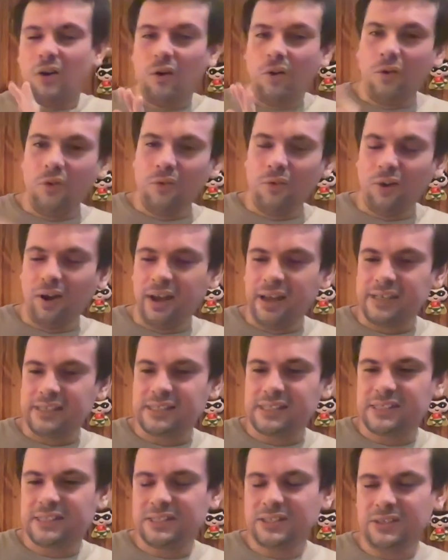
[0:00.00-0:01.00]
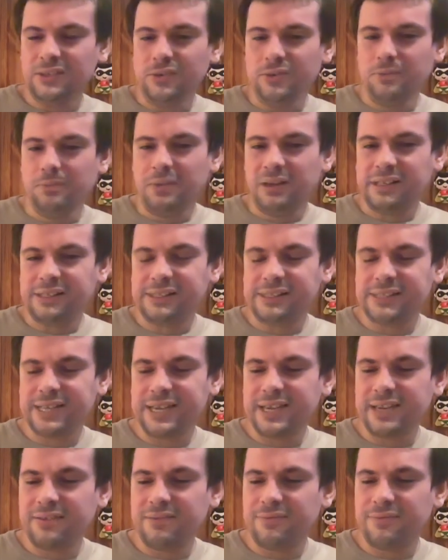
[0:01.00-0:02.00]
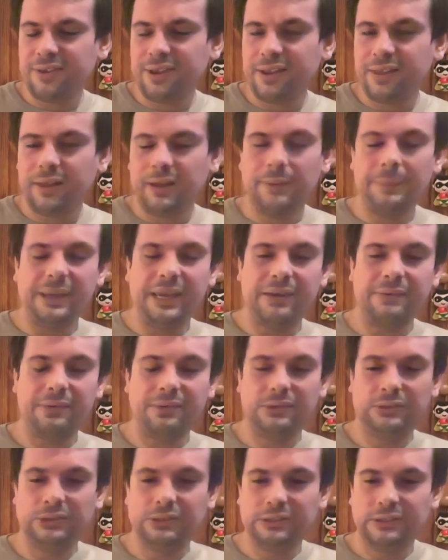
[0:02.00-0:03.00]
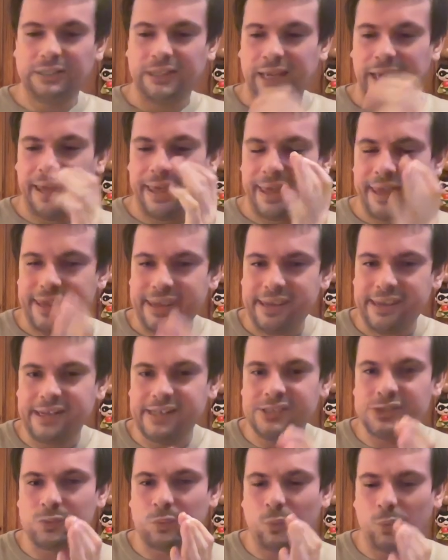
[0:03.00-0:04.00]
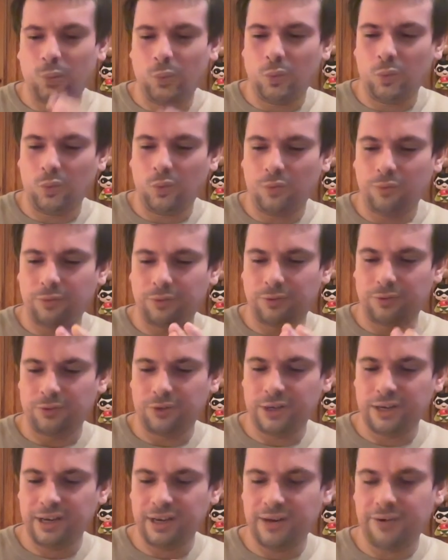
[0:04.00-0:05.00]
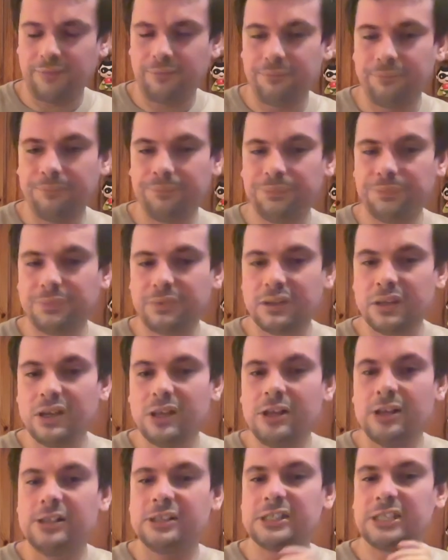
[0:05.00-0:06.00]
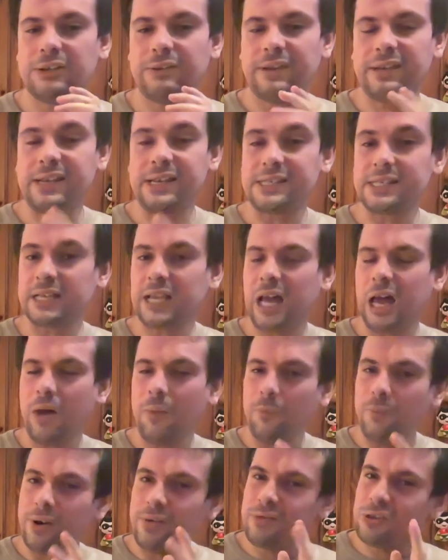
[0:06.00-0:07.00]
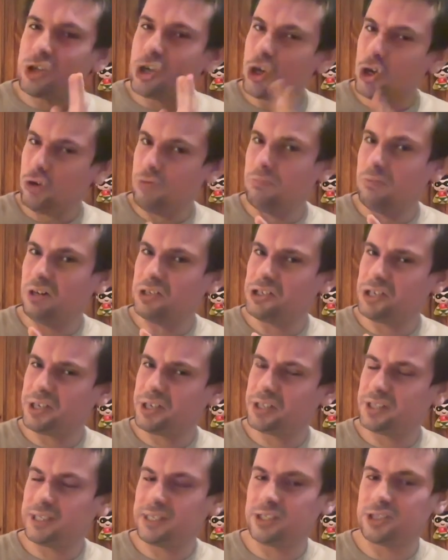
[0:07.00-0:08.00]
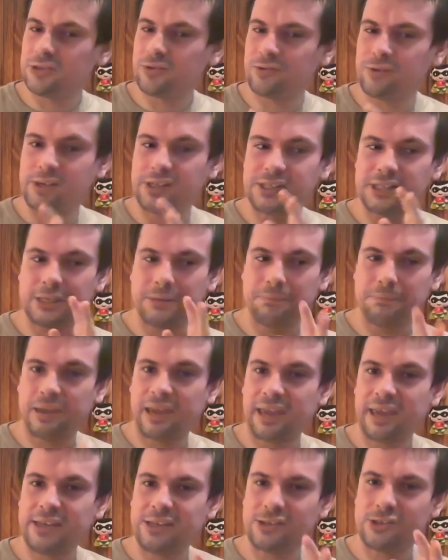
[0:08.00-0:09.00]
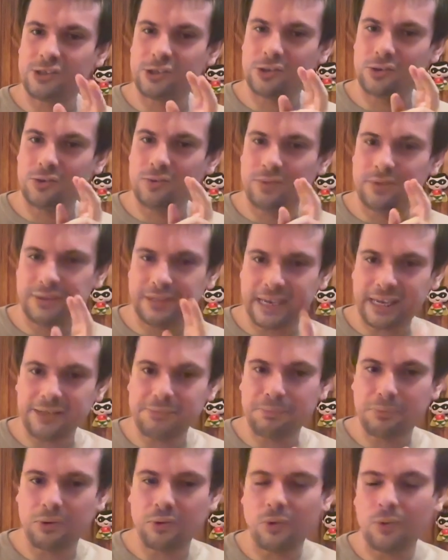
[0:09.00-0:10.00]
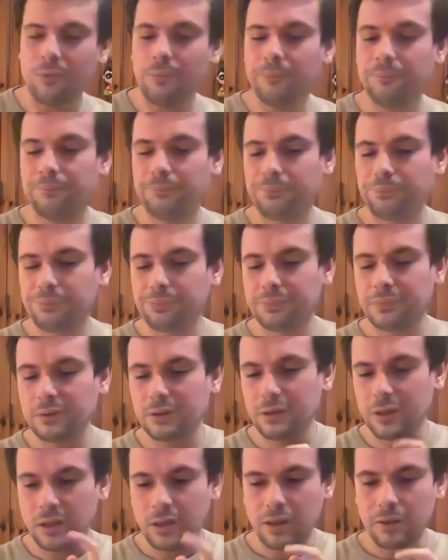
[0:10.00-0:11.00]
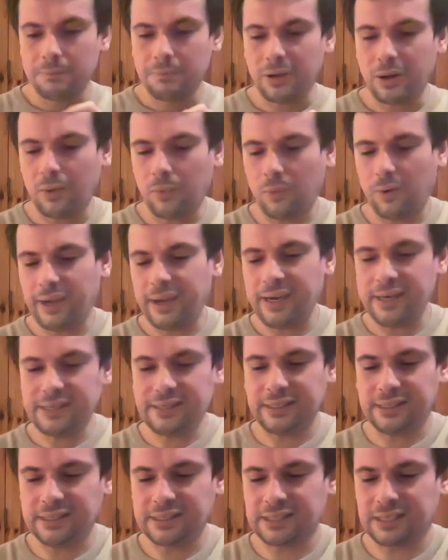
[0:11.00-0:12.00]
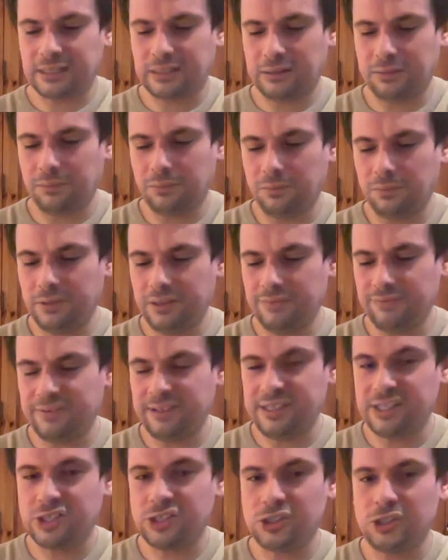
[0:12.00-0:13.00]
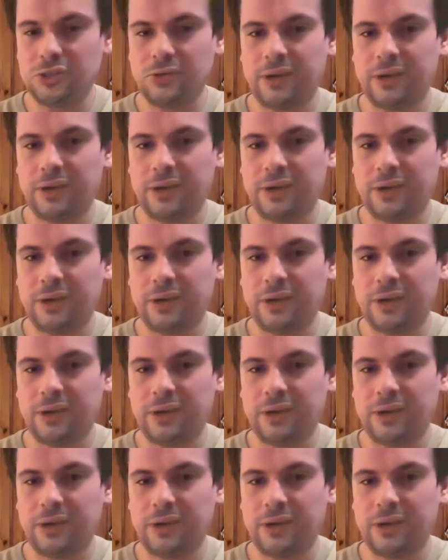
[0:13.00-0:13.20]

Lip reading: Alright, so my second figure that I'm going to be able to look at is Wolverine. So he doesn't come with too much accessories compared to Deadpool, But what he does come with is 2